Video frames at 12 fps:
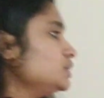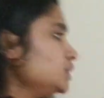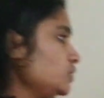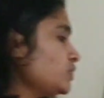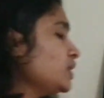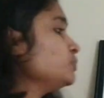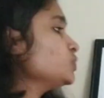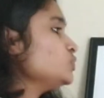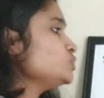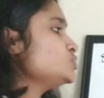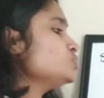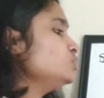Now I am
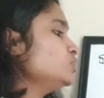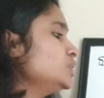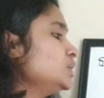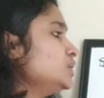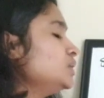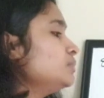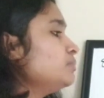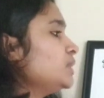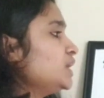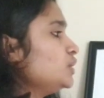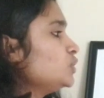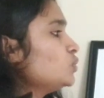going to
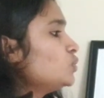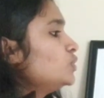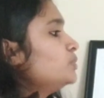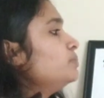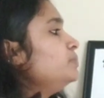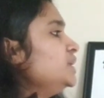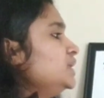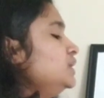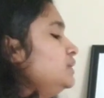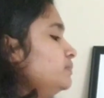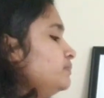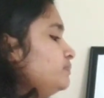my node
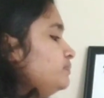B